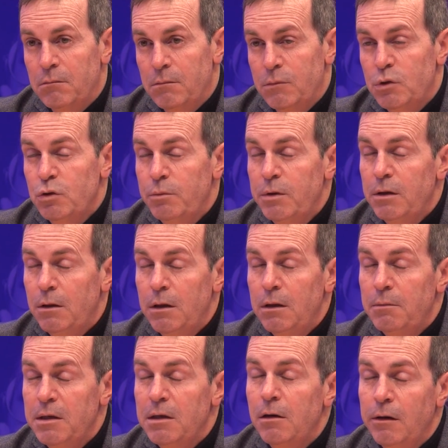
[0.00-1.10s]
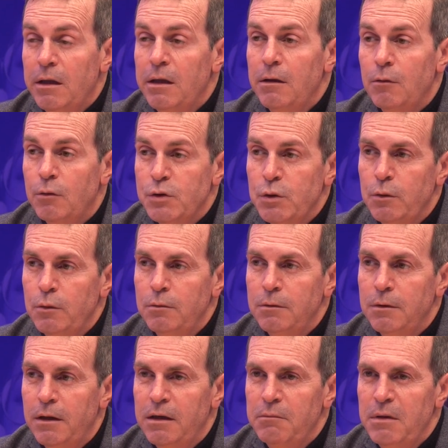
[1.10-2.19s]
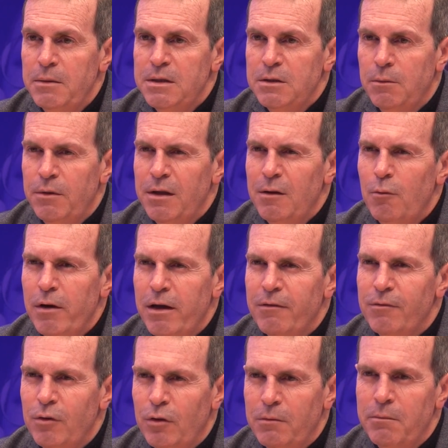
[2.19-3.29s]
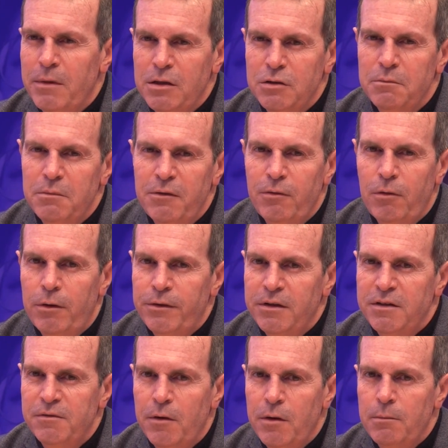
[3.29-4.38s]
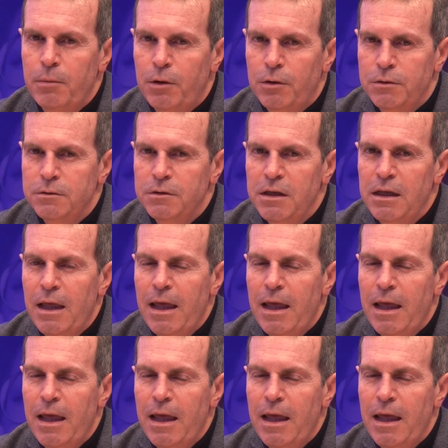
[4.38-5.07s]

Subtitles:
to be a little bit lucky also. And maybe something we have not mentioned before, and that's very important.